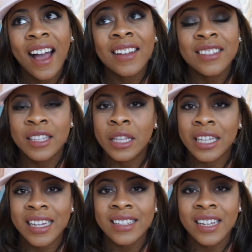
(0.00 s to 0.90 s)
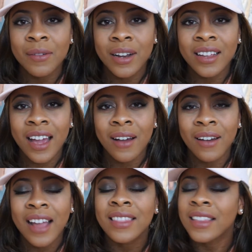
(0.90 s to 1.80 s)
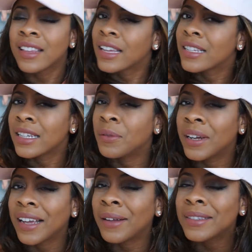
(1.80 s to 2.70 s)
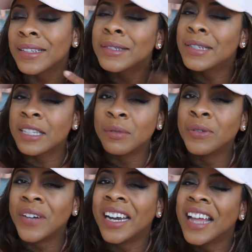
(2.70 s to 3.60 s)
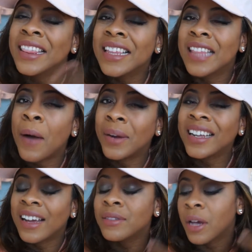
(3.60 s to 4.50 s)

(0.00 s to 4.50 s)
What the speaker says: Does the kissing one count? I think the kissing one counts. Let's just move on. I think that one counts.